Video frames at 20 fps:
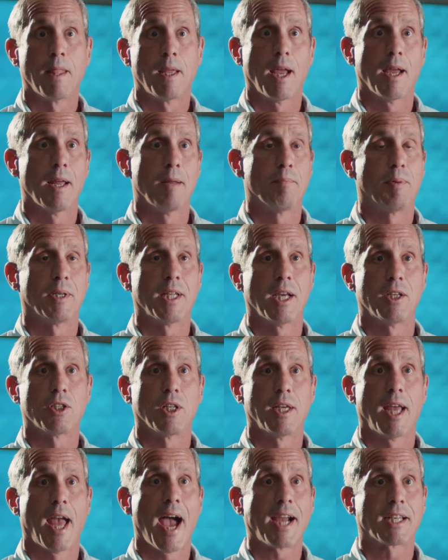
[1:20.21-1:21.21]
and
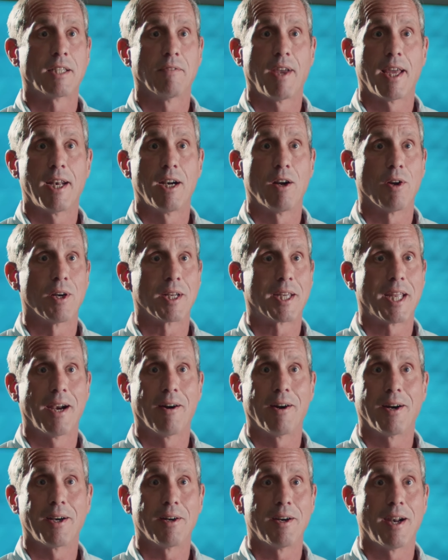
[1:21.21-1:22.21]
potentially activated on a
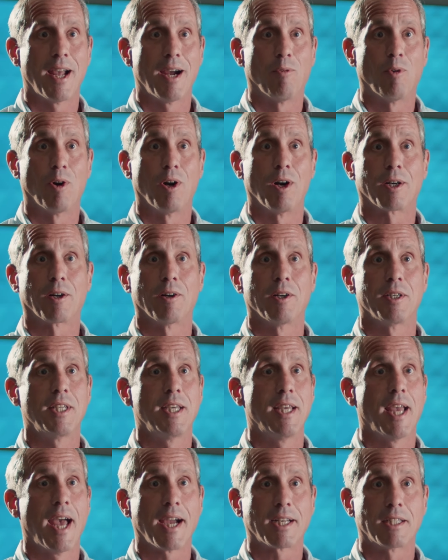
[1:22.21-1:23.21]
carrier network or
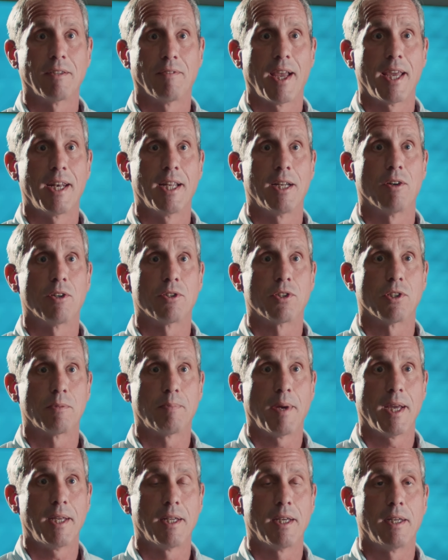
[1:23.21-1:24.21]
deactivated or
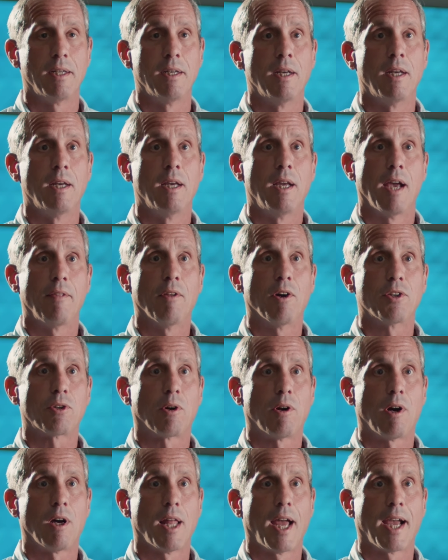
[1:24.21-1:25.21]
suspended. And those are
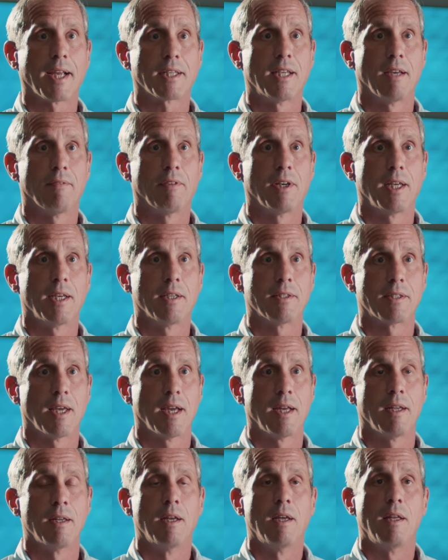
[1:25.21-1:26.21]
all activities
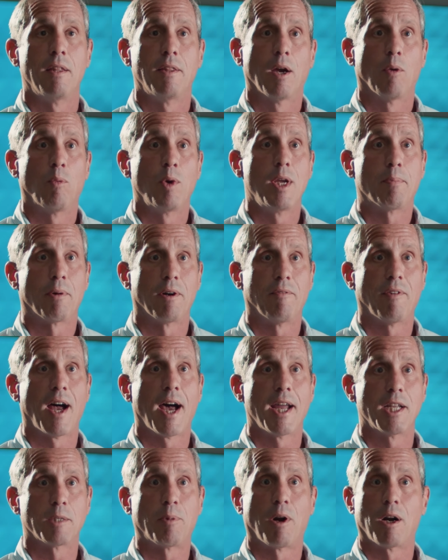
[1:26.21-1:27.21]
that we
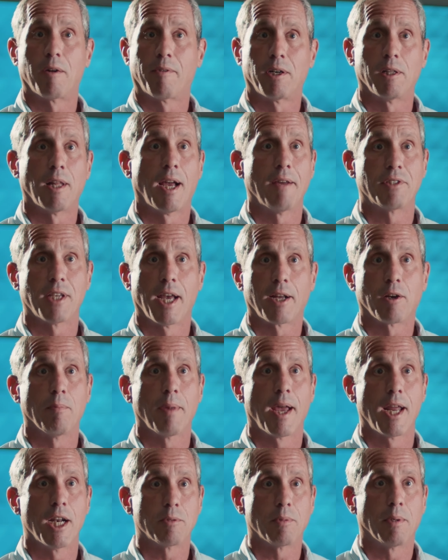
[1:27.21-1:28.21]
provide as part of our lifecycle
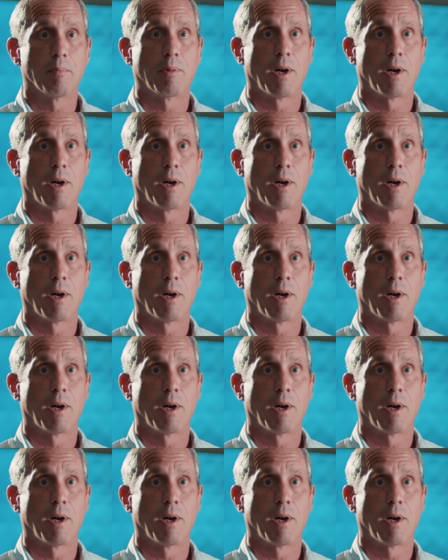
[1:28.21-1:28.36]
management